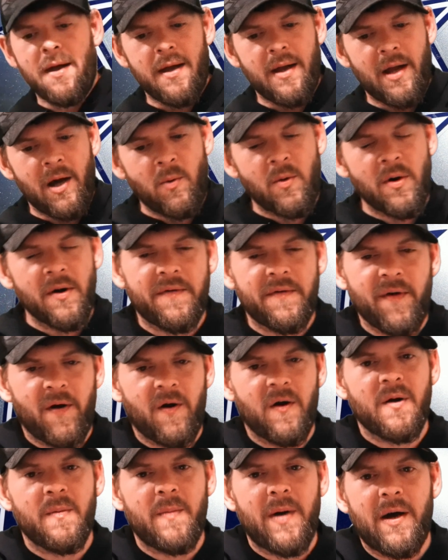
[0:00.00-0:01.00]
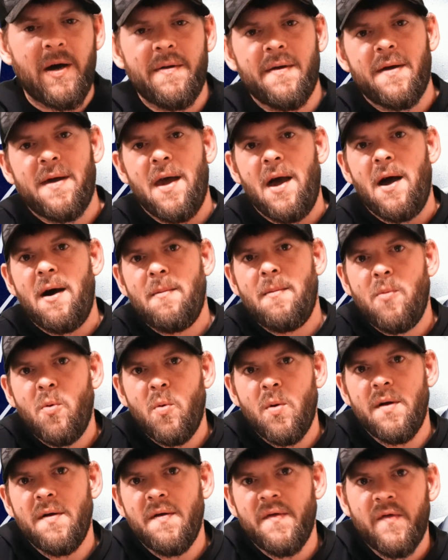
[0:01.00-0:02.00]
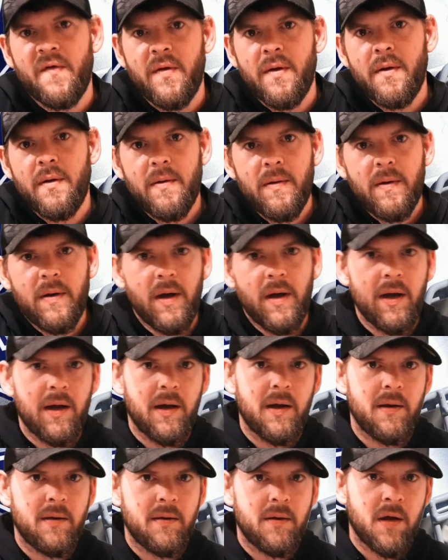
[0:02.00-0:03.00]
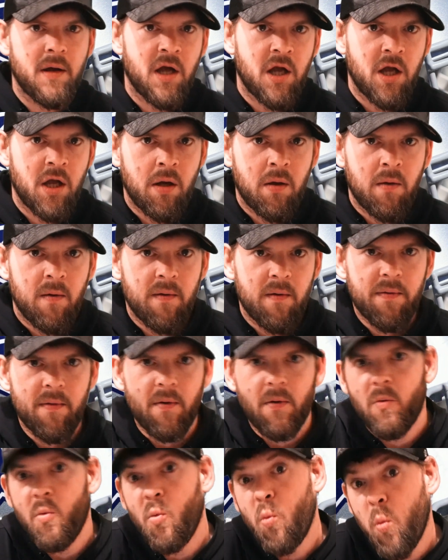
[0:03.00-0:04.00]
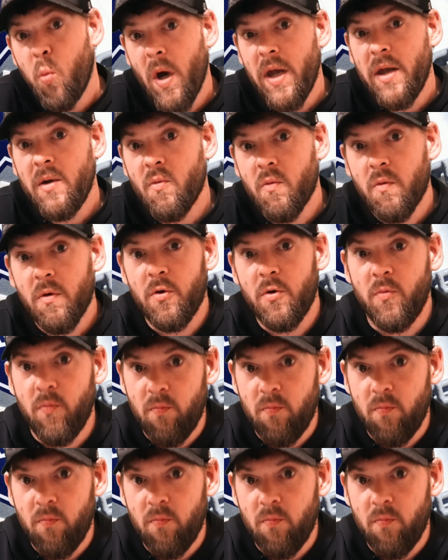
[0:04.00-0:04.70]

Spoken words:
I want to talk about the Cowboys and their weight room.